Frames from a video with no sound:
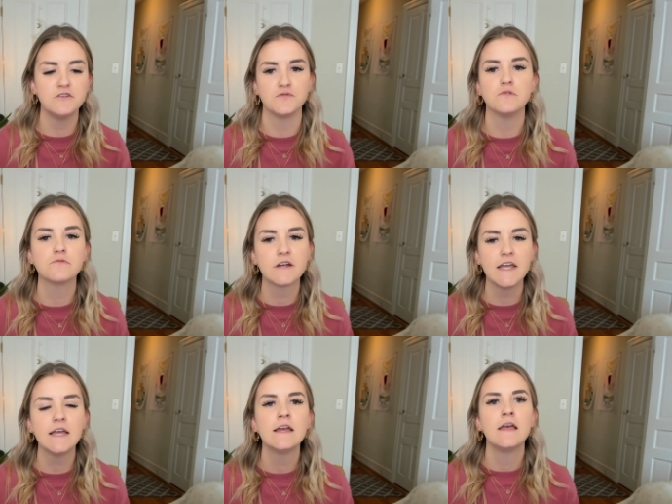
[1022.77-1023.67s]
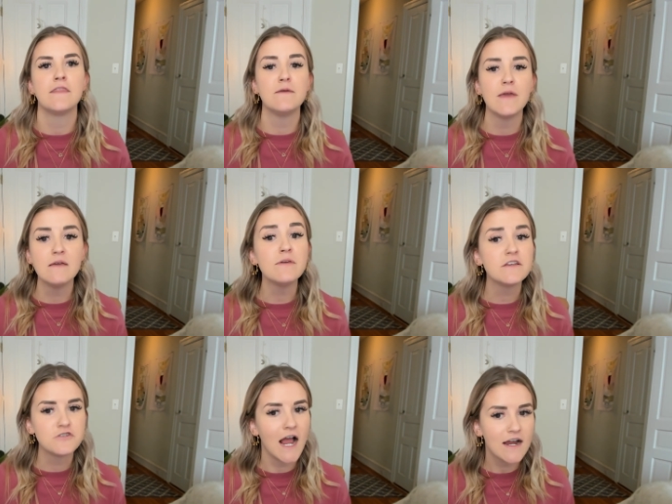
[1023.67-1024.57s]
jewelry, they may be
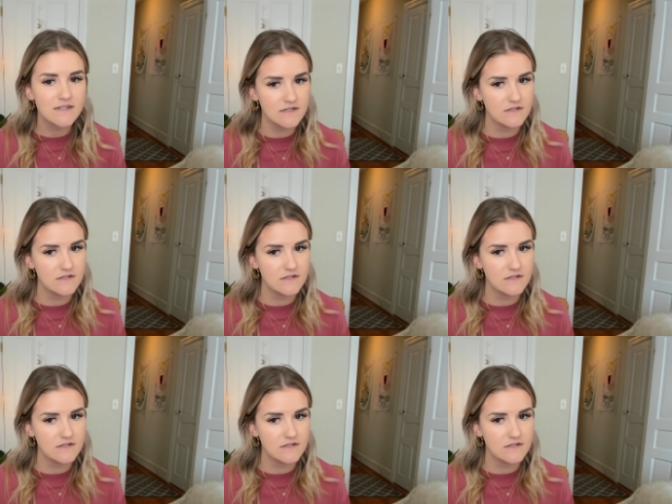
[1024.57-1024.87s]
attracted